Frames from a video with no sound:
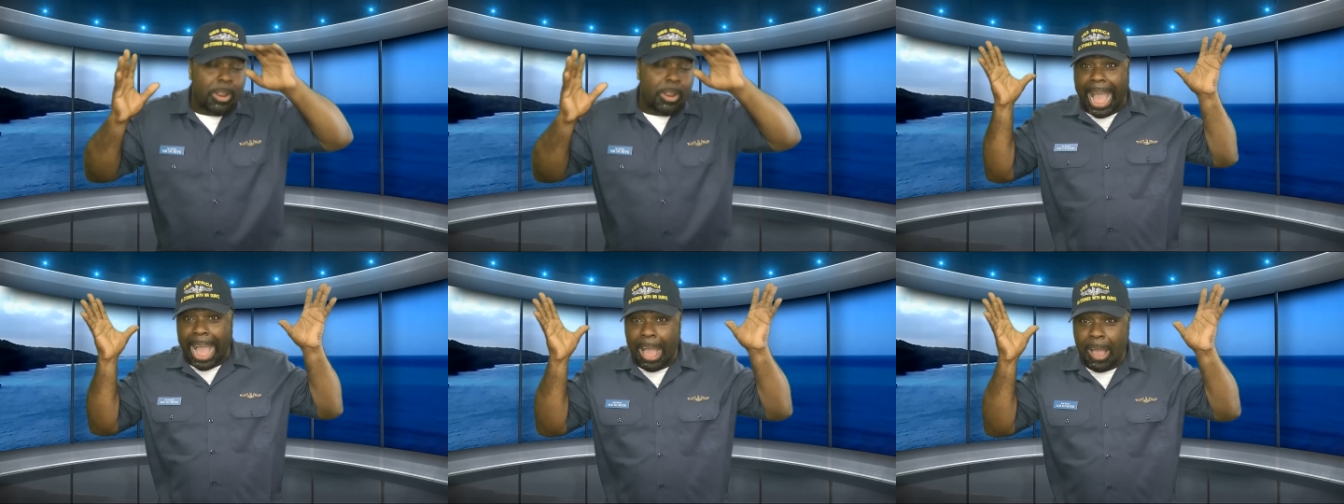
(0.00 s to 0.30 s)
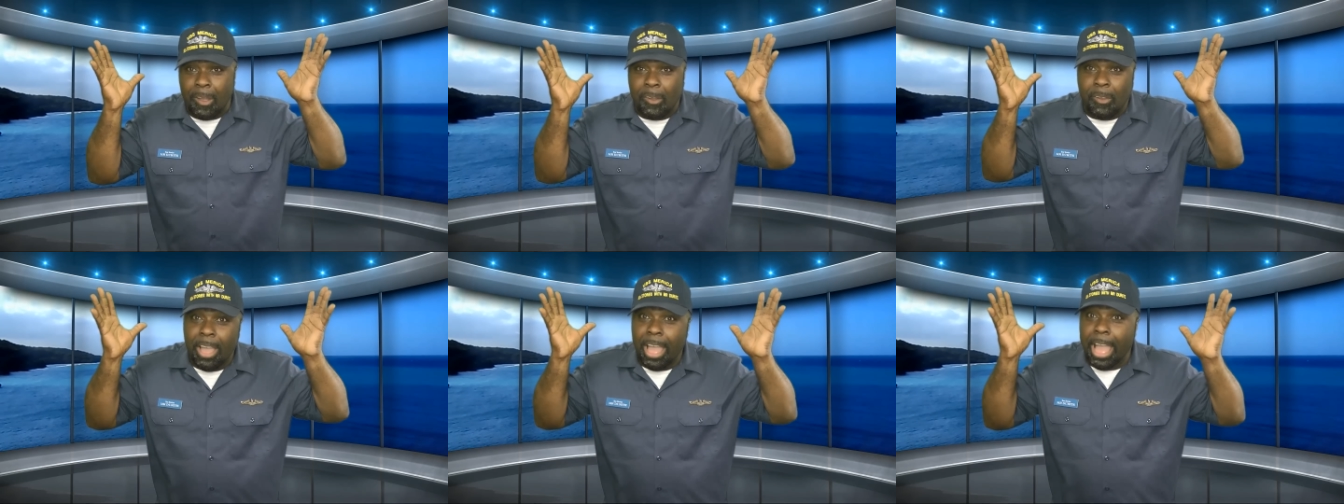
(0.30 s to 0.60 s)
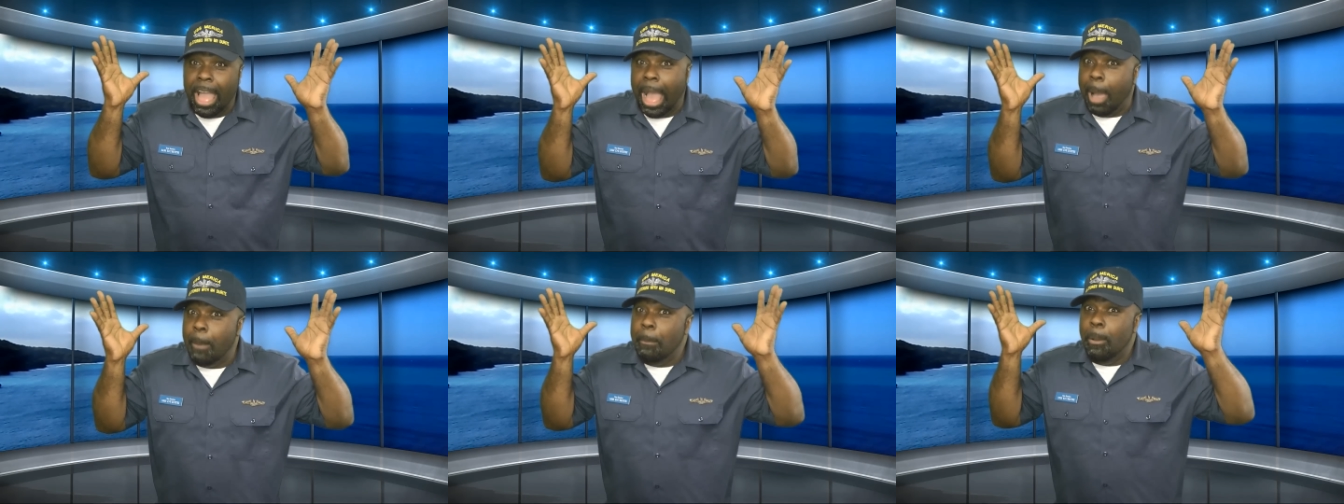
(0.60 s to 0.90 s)
Ow,
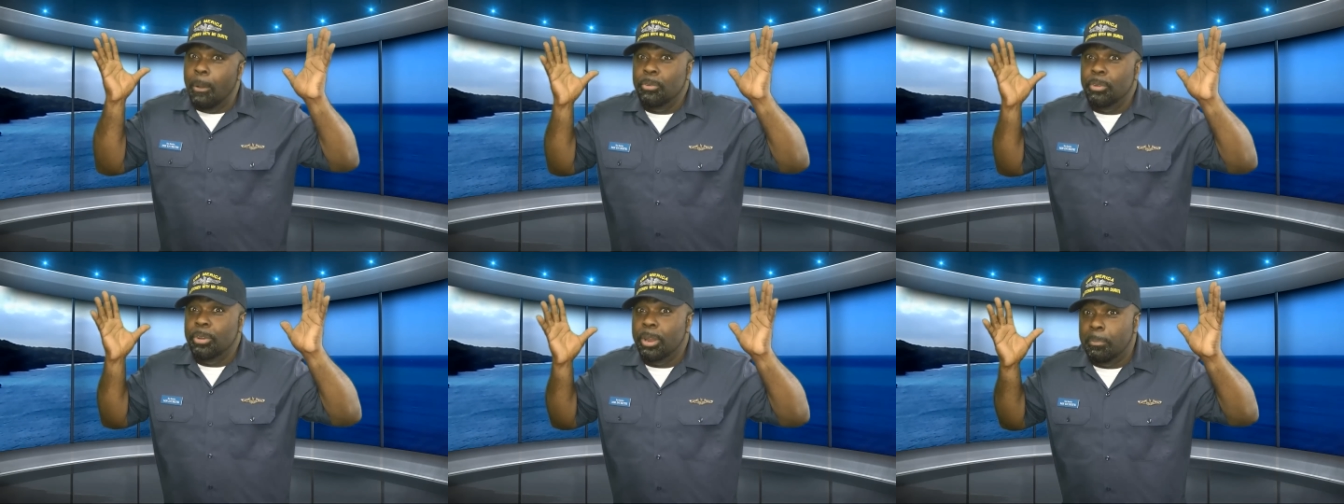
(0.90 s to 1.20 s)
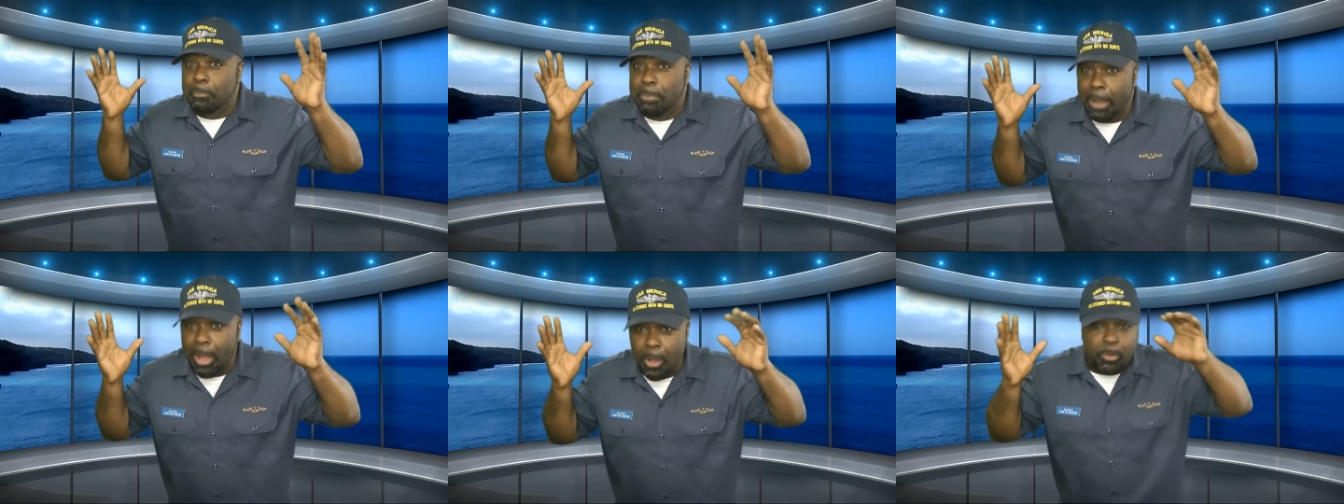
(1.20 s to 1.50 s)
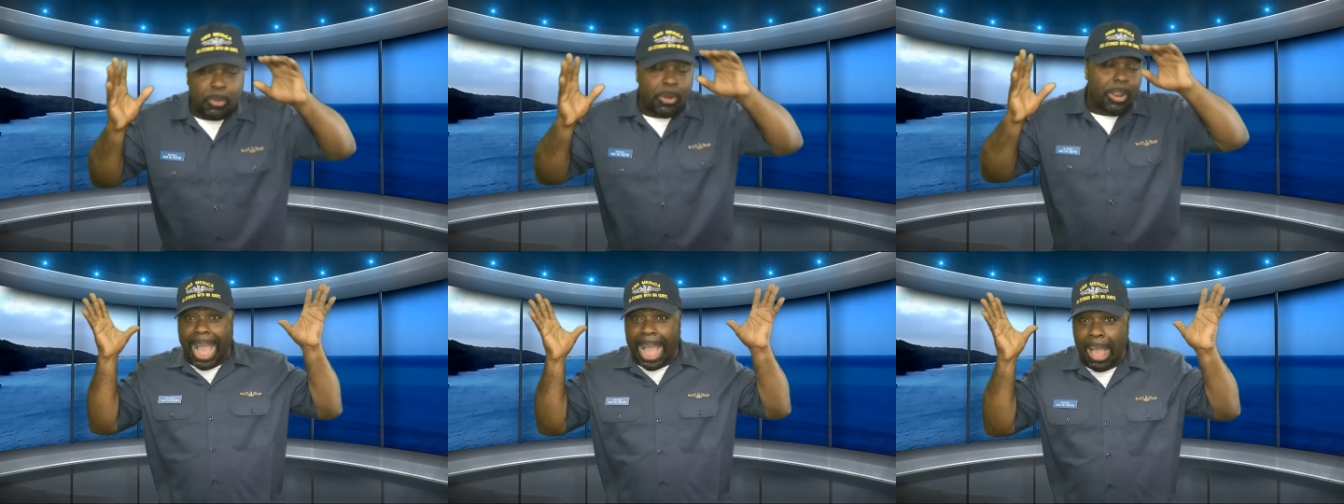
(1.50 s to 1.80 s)
I'm on the
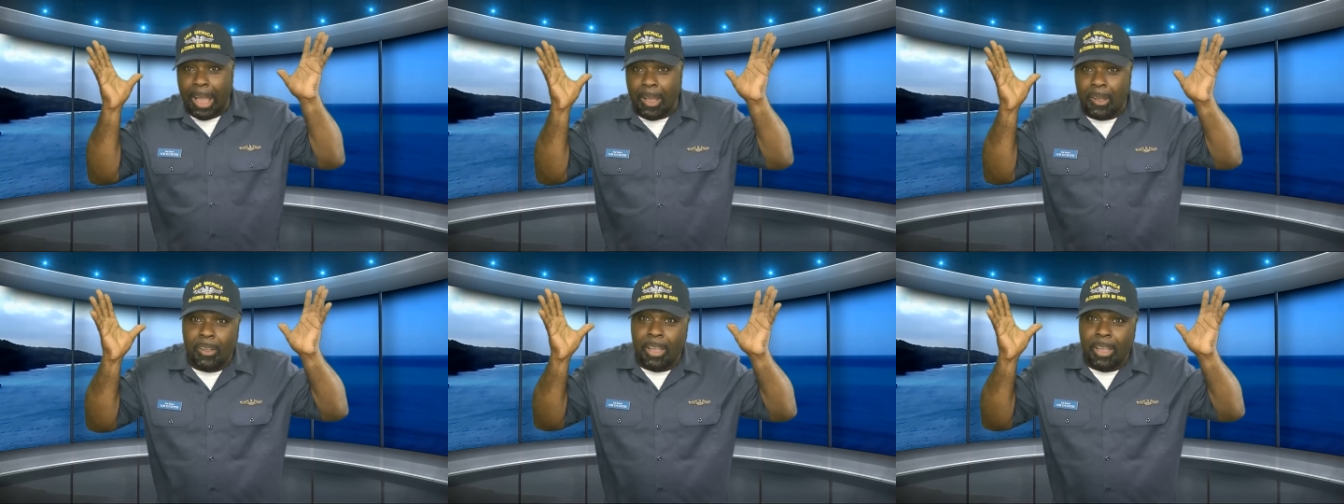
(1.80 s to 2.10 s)
boat. Ow.